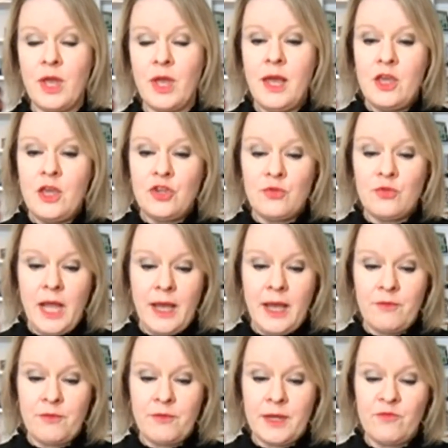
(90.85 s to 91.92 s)
you'll
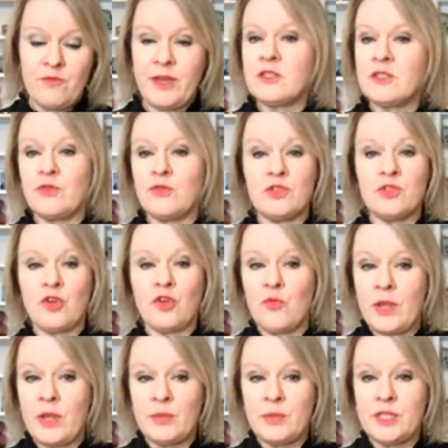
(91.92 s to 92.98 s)
have vessels
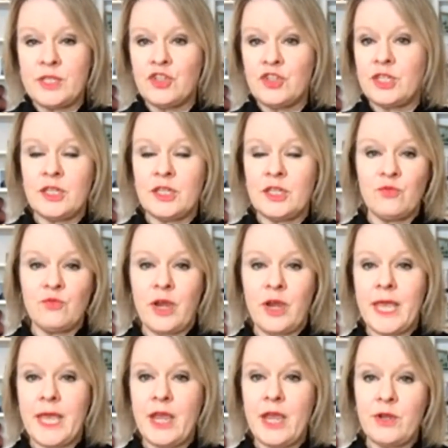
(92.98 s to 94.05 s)
not repositioned in the
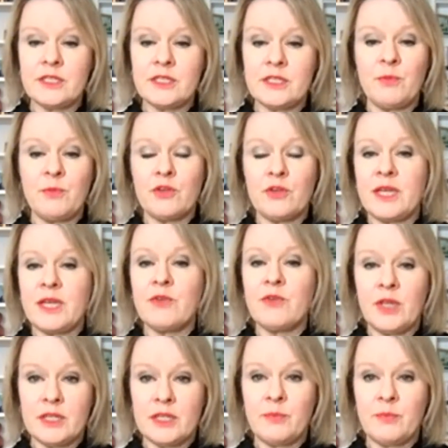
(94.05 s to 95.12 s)
right areas because
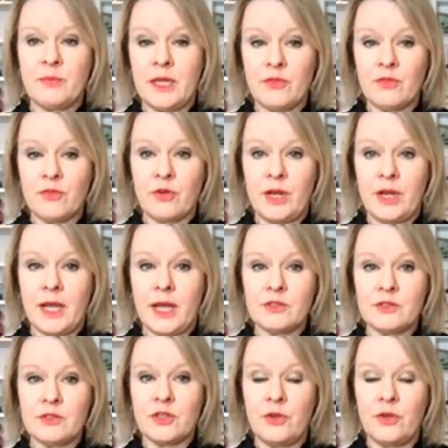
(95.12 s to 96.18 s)
everything is being thrown out.